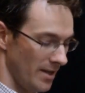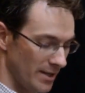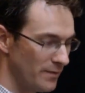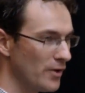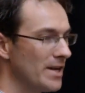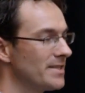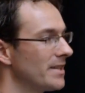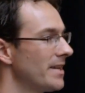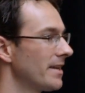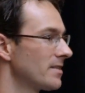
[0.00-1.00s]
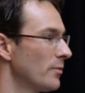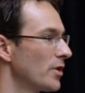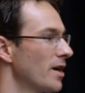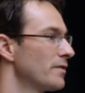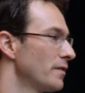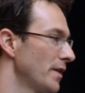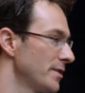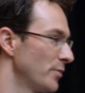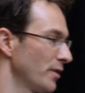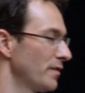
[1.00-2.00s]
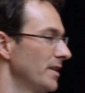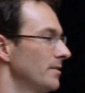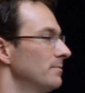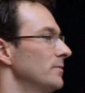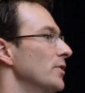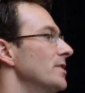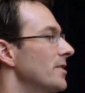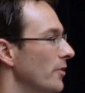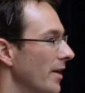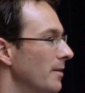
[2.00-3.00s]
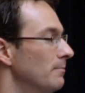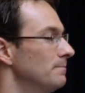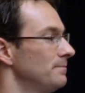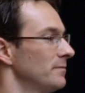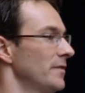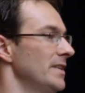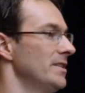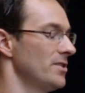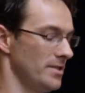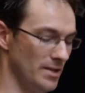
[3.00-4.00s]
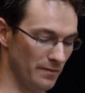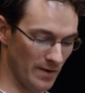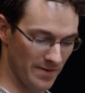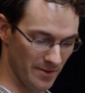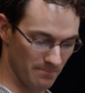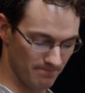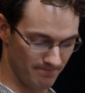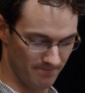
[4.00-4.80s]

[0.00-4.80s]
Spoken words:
It's very easy to take someone off your Facebook feed, your Instagram feed, just defriend them.